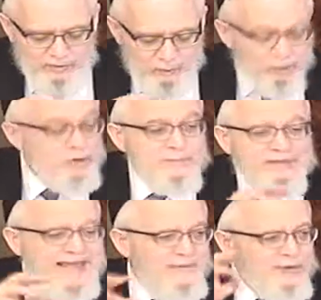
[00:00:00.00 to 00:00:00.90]
worshipped
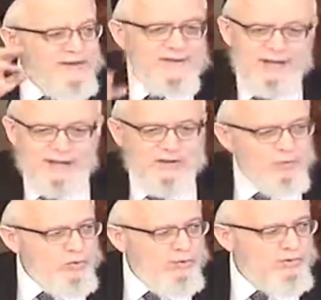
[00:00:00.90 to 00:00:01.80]
every deity in the
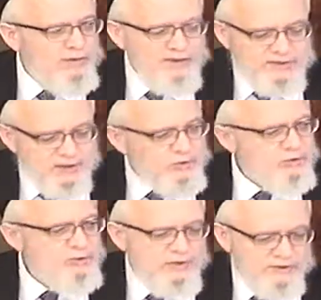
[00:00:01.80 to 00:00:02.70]
world, and his
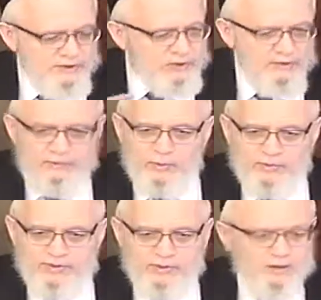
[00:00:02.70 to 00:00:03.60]
conclusion was it's all false.
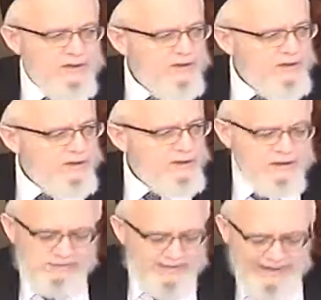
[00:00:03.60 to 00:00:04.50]

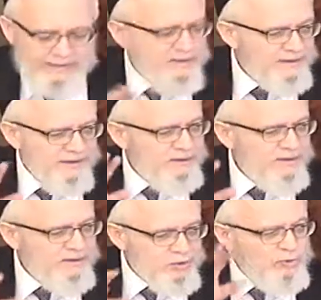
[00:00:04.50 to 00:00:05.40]
Monothe the
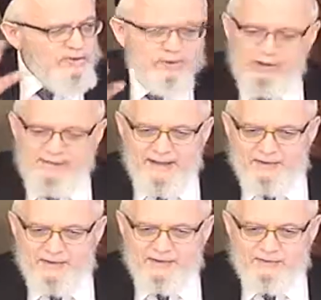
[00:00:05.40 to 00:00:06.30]
truth is only
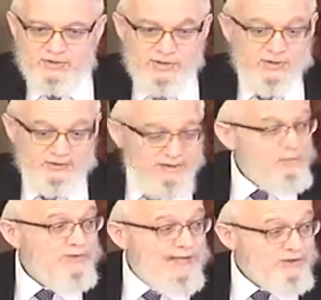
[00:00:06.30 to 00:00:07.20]
monotheism. See, he
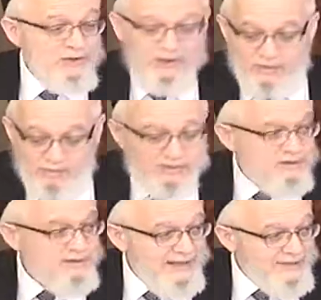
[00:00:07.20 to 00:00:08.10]
was actually, he was
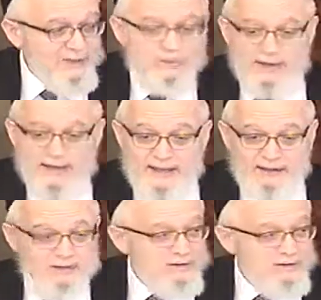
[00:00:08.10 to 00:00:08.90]
excommunicated.